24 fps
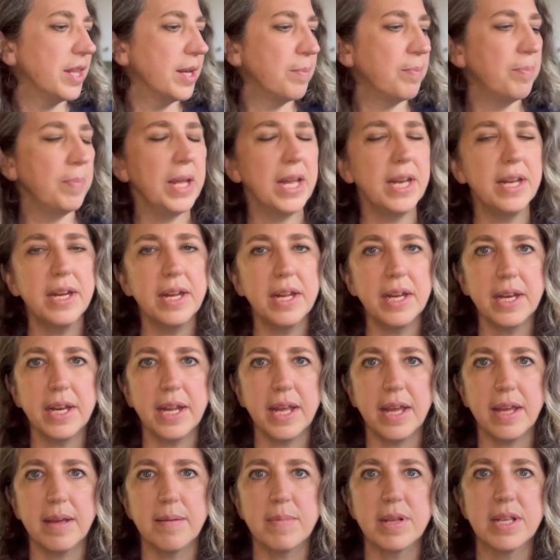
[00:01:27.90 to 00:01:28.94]
pinyin
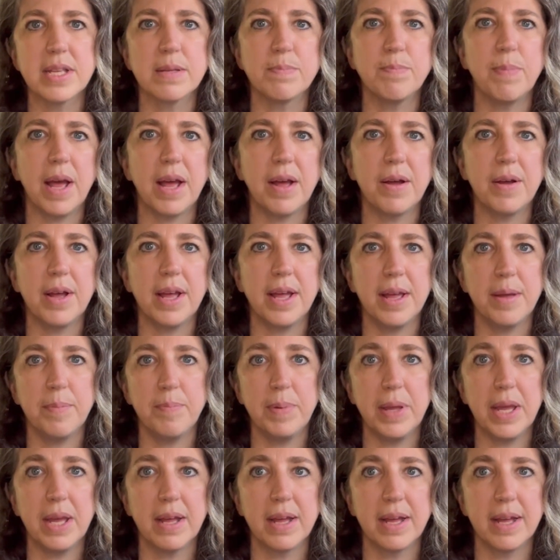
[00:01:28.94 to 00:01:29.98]
name is Bao He
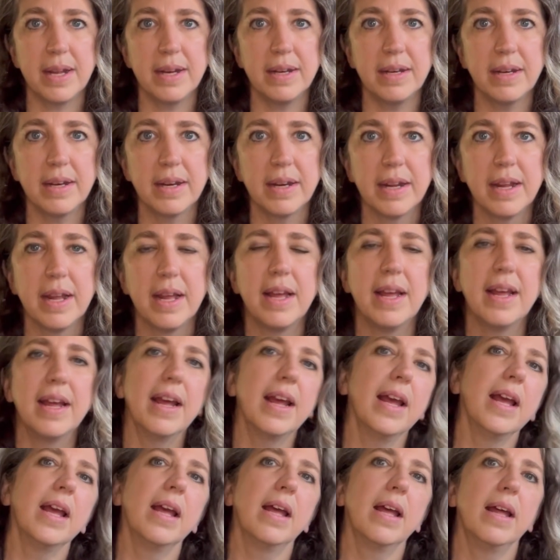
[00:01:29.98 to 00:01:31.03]
Pian,
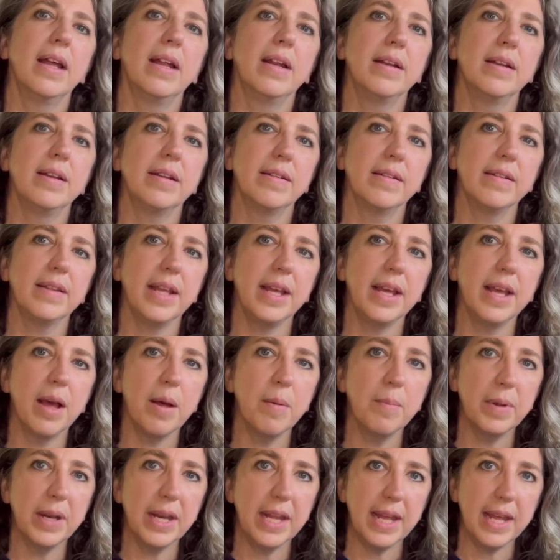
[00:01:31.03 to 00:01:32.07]
and the
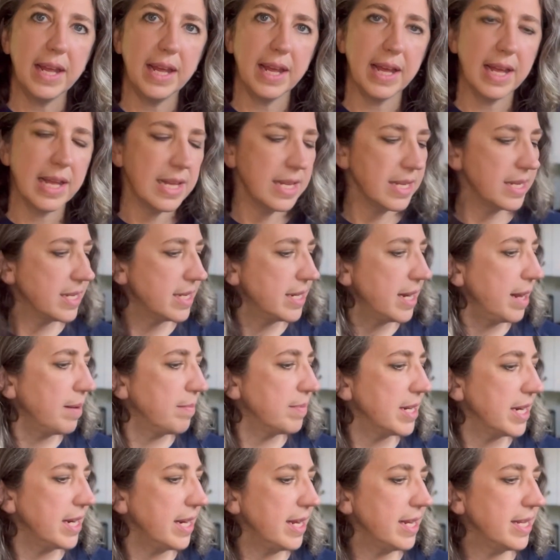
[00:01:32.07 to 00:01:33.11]
company has named
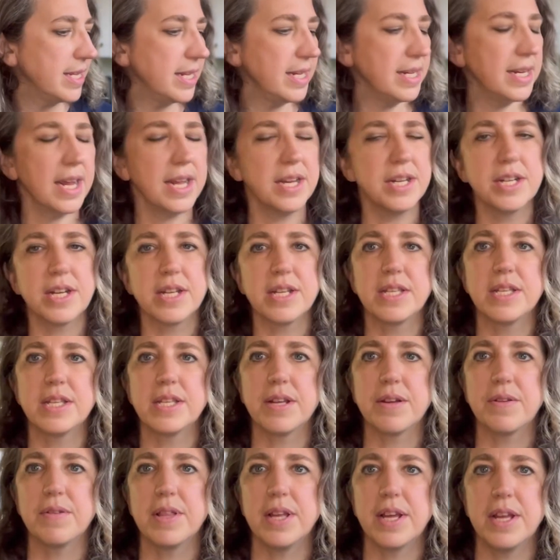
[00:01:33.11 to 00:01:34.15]
it Easy Digest
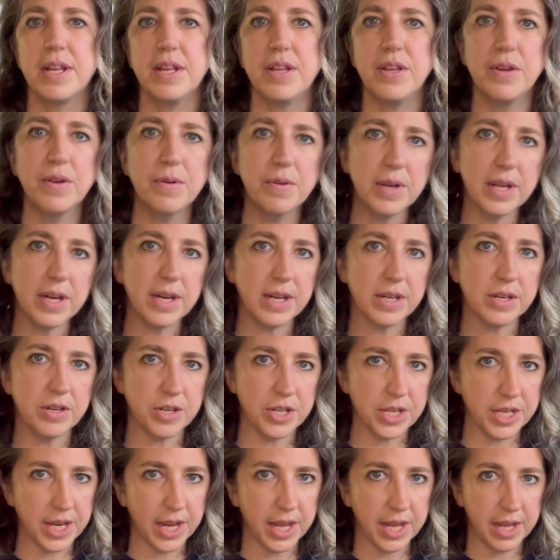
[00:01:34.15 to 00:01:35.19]
so that you can
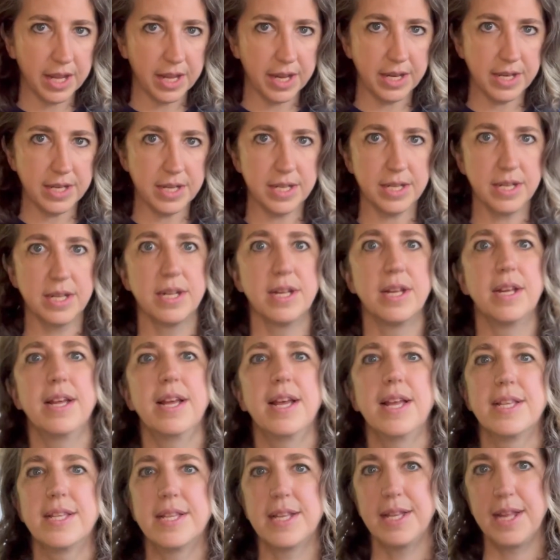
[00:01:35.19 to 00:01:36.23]
understand
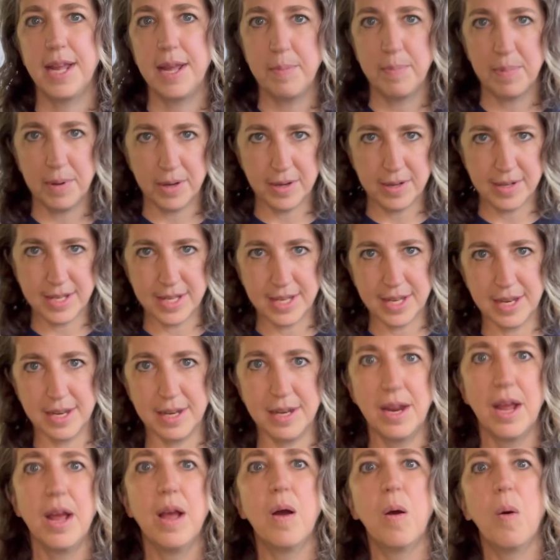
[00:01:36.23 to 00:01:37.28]
as a layperson
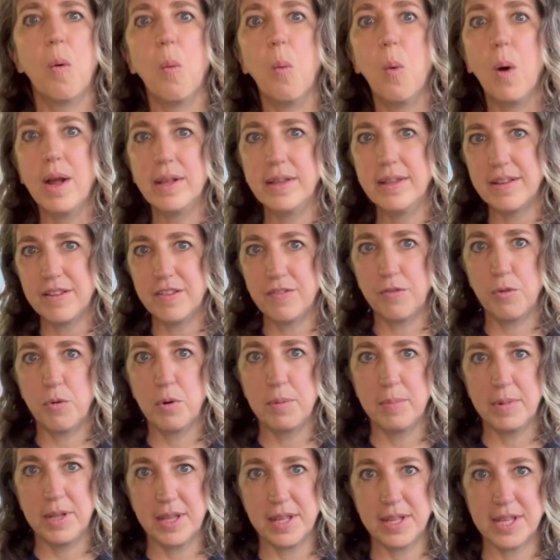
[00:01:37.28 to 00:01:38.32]
what this
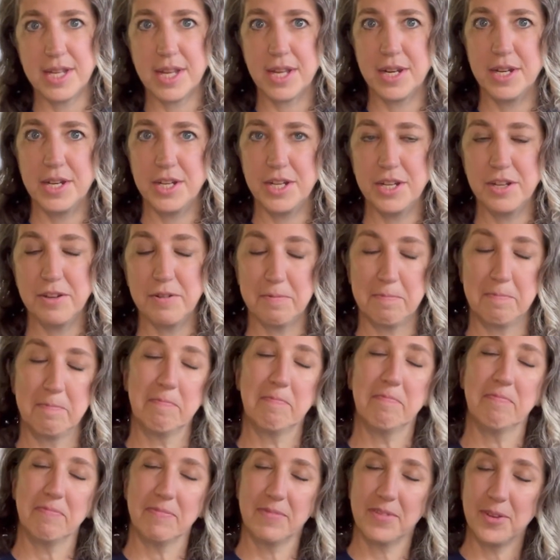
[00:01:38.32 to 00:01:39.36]
formula is going to do.
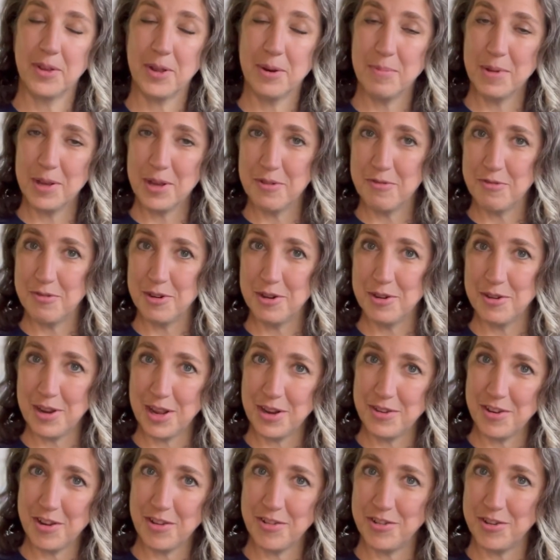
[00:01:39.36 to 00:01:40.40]
It's going to be good for your
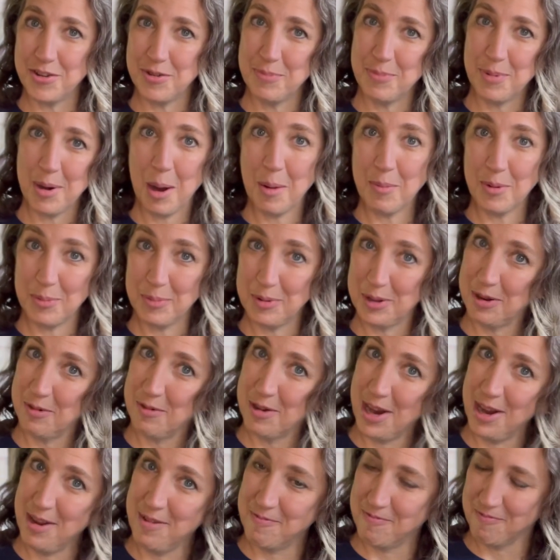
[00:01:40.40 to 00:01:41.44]
digestion, probably,
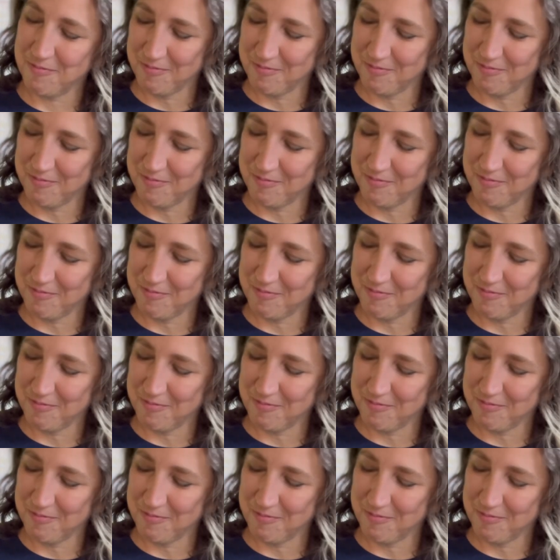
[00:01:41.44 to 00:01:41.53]
right?